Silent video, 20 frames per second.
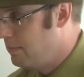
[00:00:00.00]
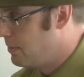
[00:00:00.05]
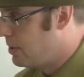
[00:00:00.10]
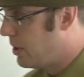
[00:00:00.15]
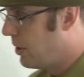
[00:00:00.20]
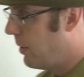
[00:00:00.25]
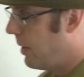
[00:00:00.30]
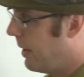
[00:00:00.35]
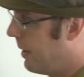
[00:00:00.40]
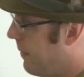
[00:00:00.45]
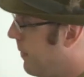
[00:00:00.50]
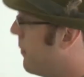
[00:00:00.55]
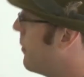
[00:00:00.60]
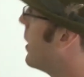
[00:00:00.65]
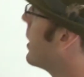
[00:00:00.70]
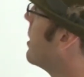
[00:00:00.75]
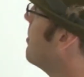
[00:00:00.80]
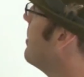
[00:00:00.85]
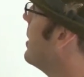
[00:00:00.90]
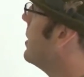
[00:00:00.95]
So I would
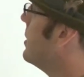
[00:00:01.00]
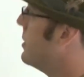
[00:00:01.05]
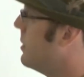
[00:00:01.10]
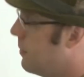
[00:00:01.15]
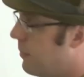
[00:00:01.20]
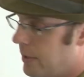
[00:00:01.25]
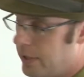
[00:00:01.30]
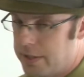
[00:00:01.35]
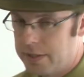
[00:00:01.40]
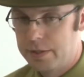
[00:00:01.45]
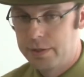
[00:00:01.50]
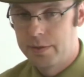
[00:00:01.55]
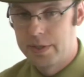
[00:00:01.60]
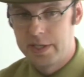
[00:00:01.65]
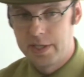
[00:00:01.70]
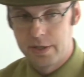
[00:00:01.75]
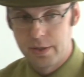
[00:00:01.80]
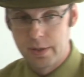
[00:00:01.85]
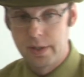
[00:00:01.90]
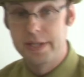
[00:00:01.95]
recommend you, when you're
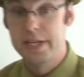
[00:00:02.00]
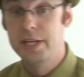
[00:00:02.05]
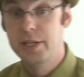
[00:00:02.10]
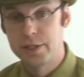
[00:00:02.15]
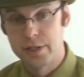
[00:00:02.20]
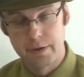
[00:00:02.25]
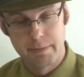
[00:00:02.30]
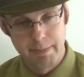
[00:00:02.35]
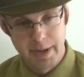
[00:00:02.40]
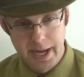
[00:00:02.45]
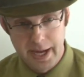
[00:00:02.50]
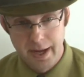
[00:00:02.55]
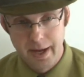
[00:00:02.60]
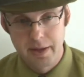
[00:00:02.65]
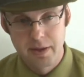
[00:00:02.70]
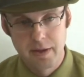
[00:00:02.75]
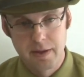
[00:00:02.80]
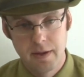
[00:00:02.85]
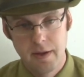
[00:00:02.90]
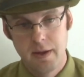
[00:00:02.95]
doing your leisure
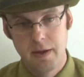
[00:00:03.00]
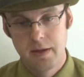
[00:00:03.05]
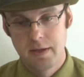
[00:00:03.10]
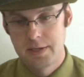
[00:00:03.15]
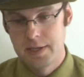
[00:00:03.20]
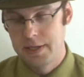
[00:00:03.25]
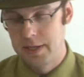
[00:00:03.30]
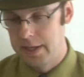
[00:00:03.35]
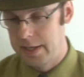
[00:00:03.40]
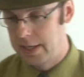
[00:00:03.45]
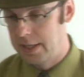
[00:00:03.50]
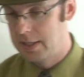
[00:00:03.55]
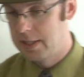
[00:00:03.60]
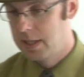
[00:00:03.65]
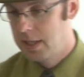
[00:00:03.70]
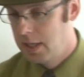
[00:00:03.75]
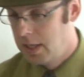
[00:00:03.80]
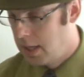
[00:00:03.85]
math tonight,